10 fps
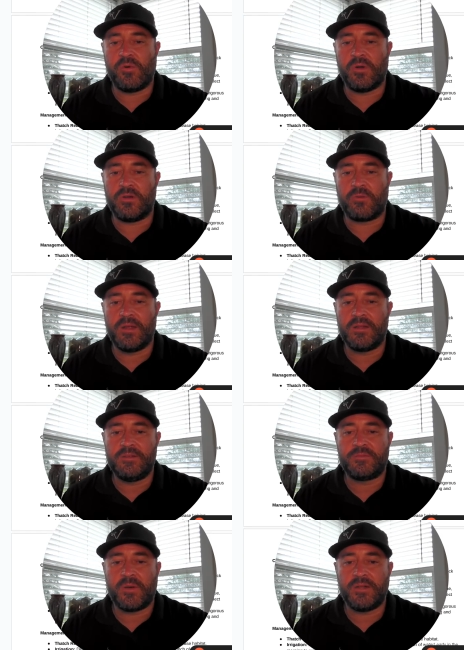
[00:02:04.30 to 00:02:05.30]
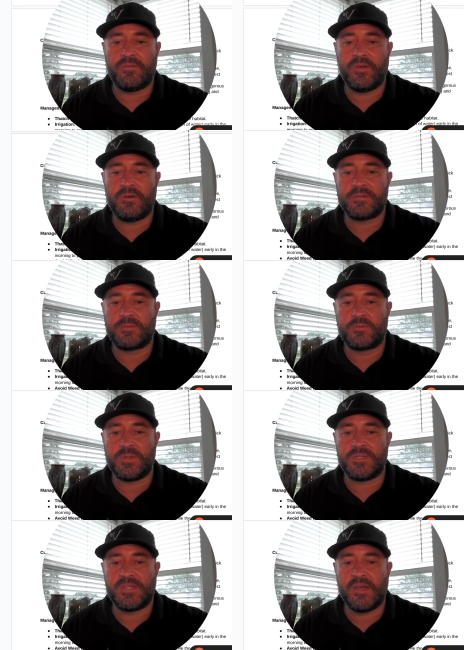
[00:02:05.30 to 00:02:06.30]
for it: gray leaf spot develops
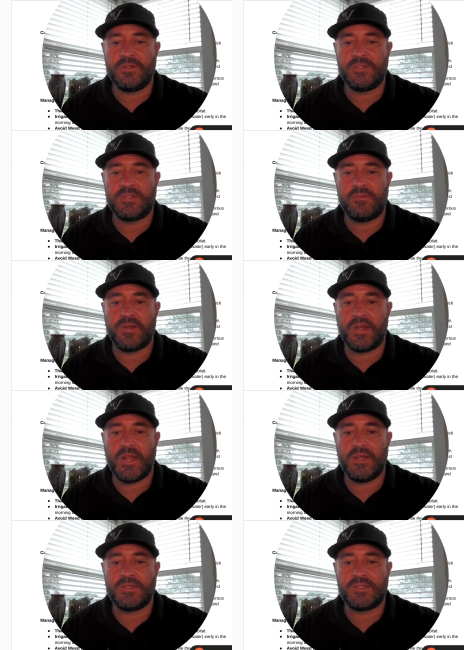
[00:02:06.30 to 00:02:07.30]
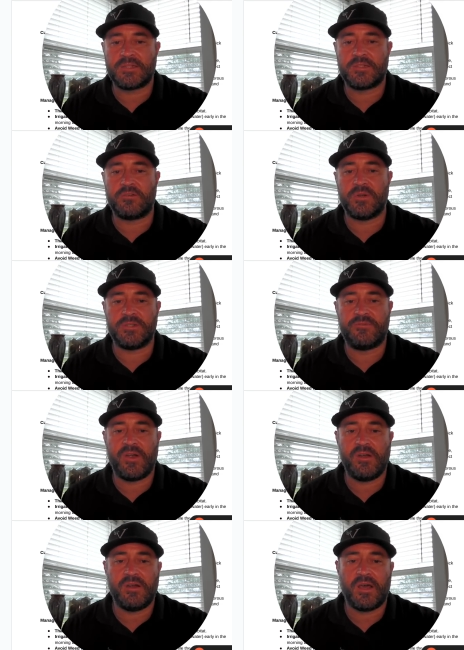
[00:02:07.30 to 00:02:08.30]
between 77 and 86 degrees
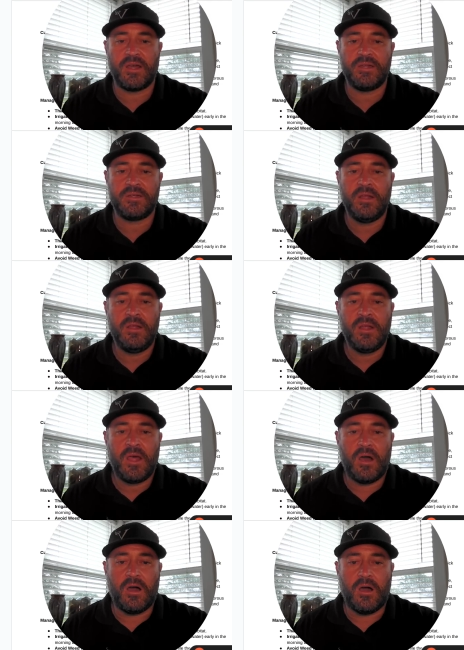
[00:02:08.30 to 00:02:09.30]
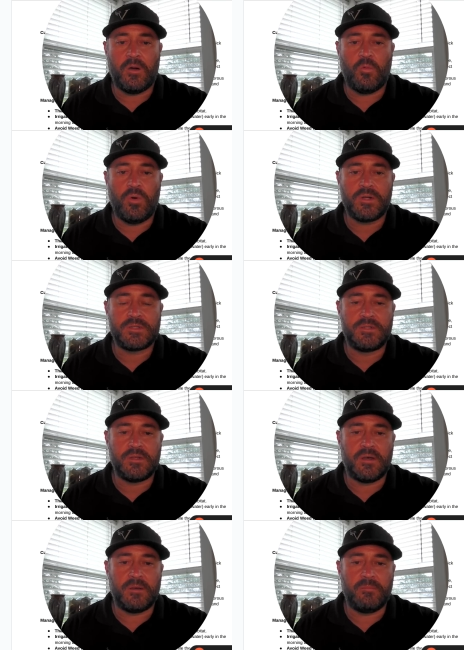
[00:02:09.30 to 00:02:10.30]
Fahrenheit. Once
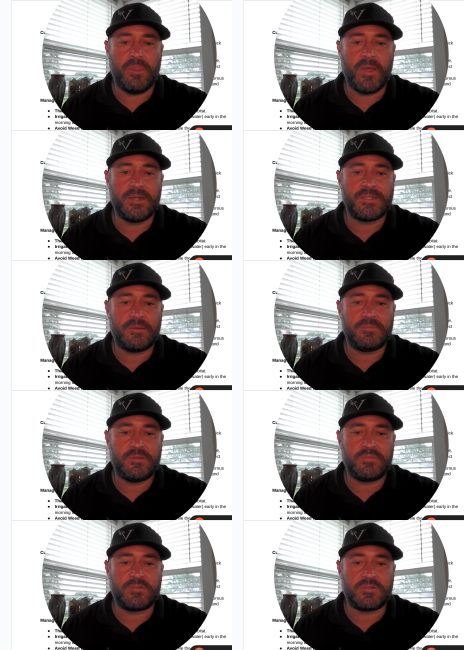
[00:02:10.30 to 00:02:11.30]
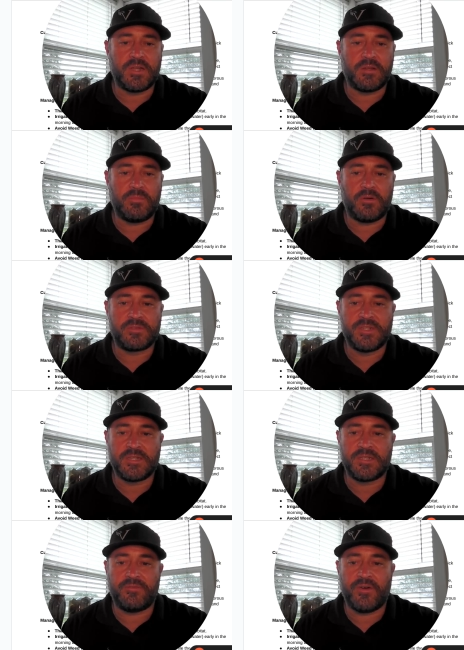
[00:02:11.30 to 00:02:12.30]
the nighttime temperatures get above
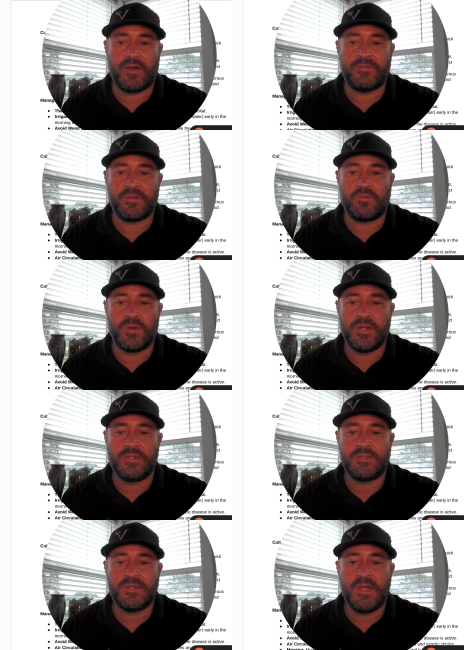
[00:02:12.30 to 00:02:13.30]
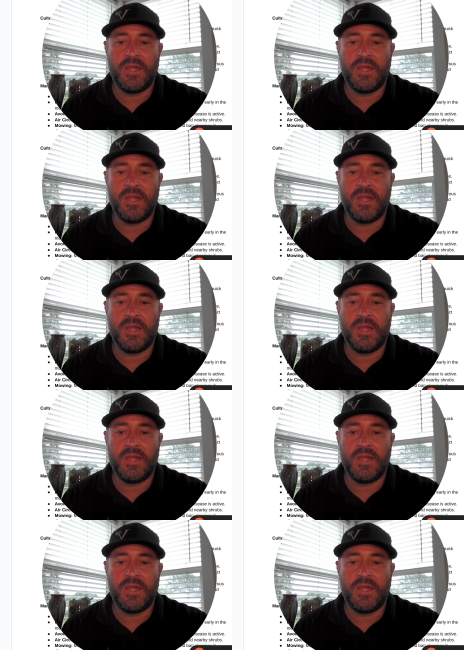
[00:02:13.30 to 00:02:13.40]
65 degrees,